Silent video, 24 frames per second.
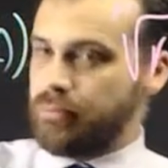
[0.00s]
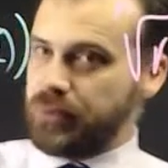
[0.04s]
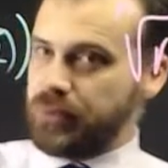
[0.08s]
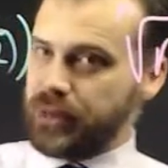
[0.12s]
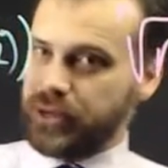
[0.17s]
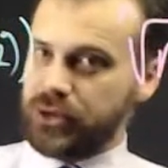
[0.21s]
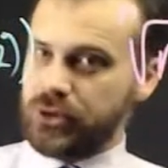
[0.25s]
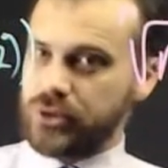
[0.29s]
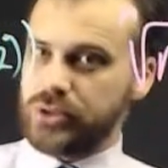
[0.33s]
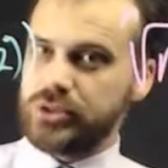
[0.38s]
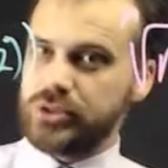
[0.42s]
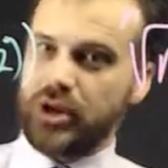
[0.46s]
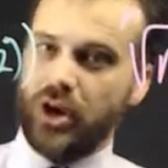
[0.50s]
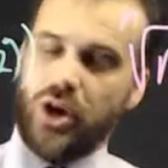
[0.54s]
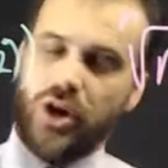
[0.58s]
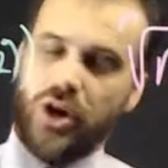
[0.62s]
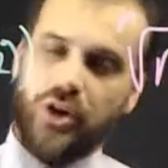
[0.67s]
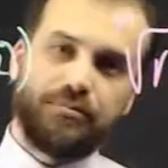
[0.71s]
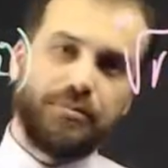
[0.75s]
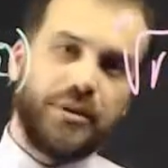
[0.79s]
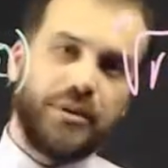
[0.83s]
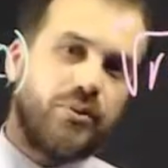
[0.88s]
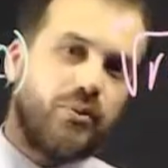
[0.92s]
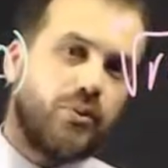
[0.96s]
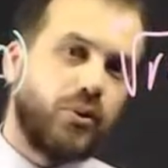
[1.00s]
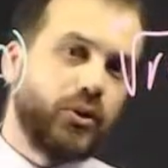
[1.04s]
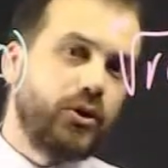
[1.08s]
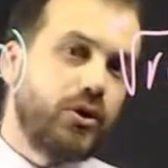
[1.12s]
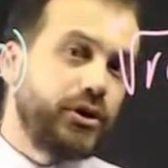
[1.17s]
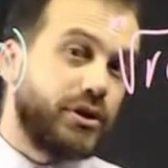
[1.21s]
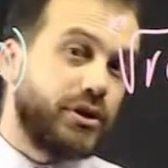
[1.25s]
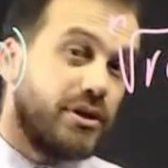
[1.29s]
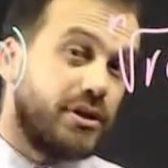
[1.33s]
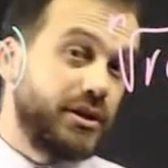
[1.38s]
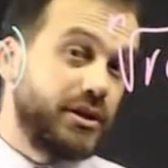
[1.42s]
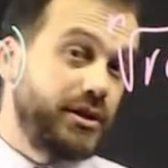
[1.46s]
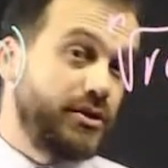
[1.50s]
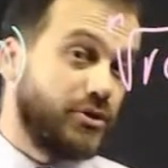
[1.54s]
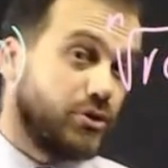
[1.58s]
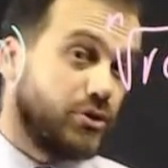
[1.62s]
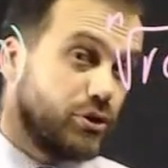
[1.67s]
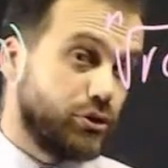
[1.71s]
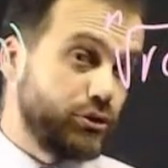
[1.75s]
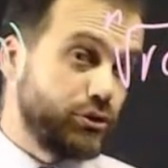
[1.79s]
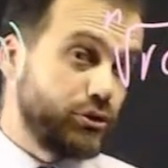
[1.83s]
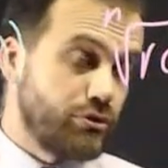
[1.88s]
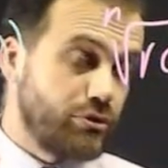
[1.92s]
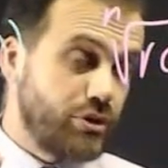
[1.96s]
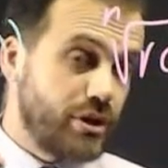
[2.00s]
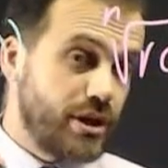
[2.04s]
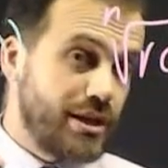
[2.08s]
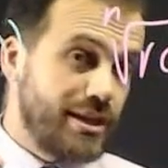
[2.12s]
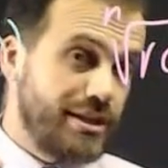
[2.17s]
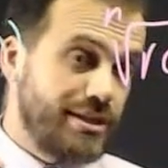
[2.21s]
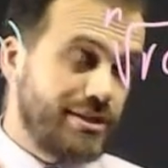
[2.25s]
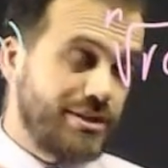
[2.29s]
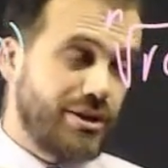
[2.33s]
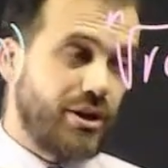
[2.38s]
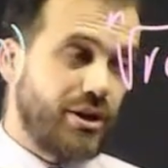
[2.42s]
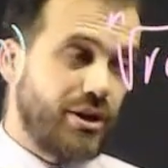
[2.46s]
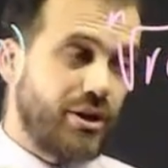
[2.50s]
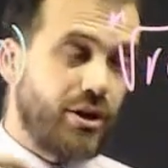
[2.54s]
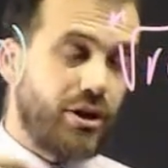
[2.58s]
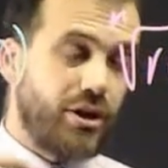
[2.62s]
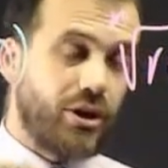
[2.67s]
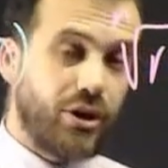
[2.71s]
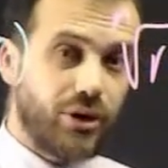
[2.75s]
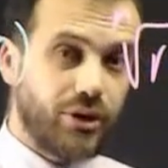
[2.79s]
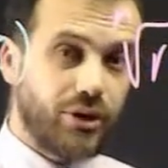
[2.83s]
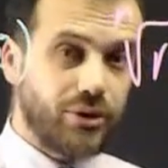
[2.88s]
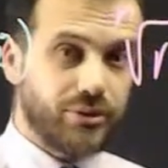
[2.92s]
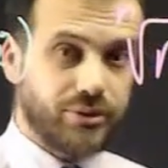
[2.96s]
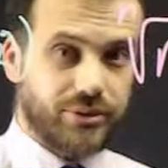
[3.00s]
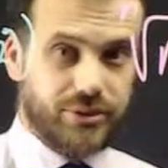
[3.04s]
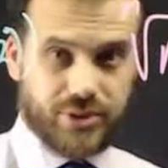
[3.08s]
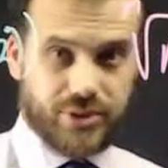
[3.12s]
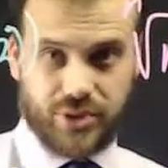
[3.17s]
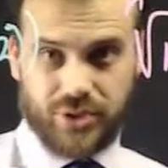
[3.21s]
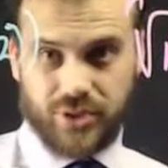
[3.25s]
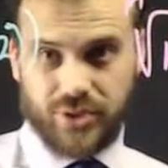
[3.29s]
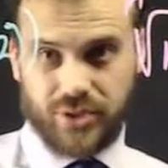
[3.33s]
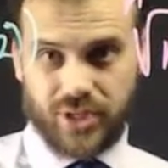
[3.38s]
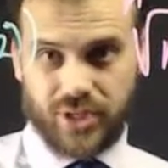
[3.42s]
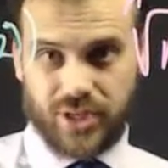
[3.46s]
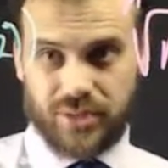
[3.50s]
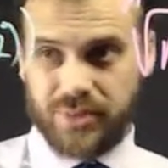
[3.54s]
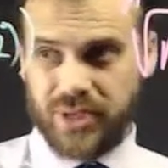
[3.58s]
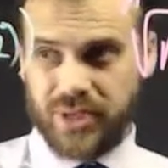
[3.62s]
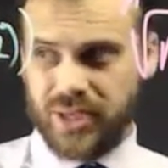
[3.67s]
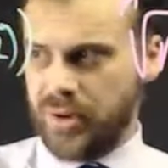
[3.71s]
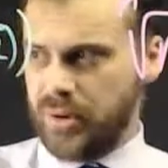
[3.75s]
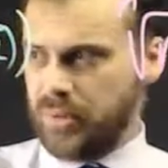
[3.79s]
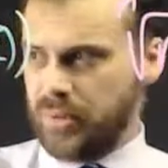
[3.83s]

because I've been working in degrees the whole time.